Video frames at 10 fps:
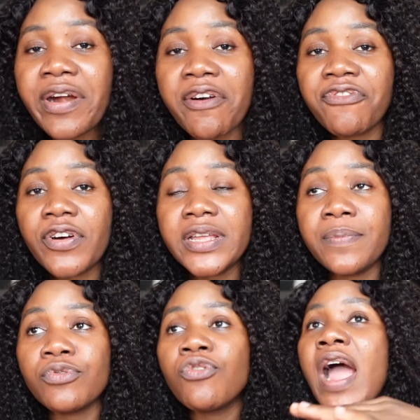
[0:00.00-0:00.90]

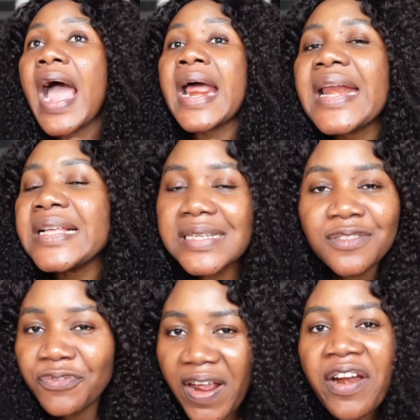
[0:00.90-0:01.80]
affordable and it
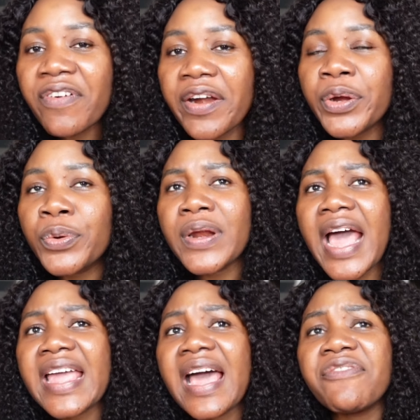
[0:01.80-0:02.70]
is very, very good.
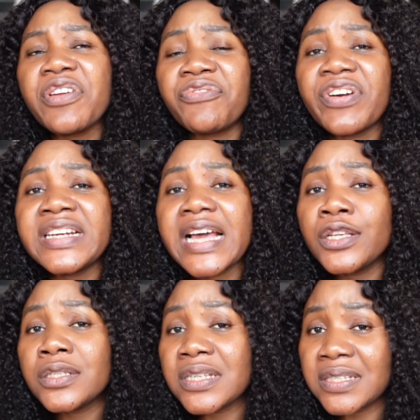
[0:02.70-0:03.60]
I have a friend that
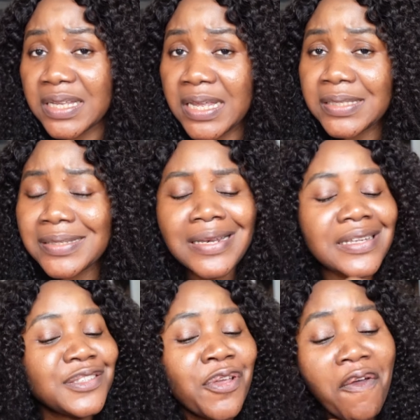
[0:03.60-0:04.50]
uses it. It
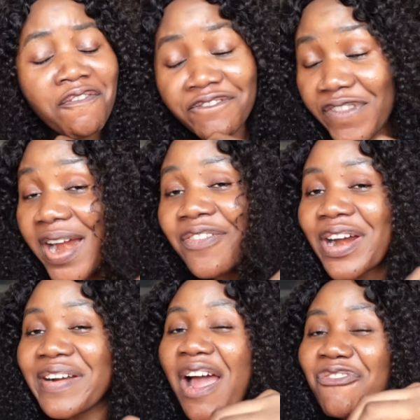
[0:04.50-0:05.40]
is very,
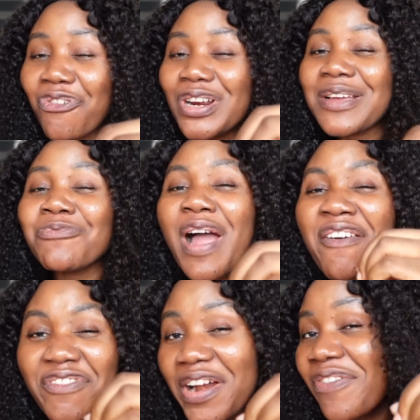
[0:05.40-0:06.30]
very affordable
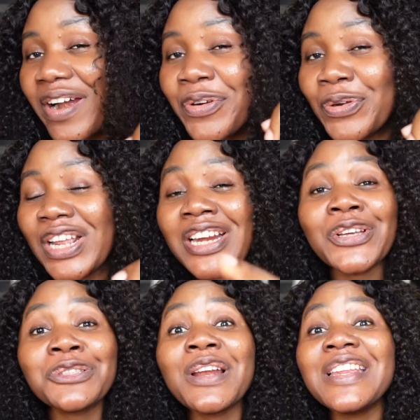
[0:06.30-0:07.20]
and very, very good. It
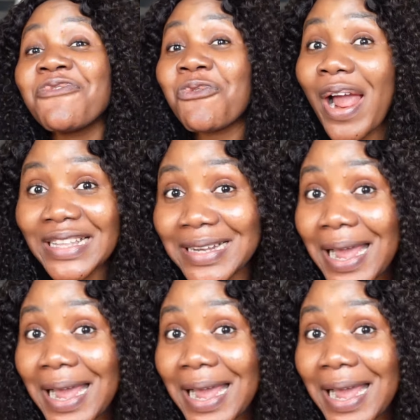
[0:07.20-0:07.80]
does not leave white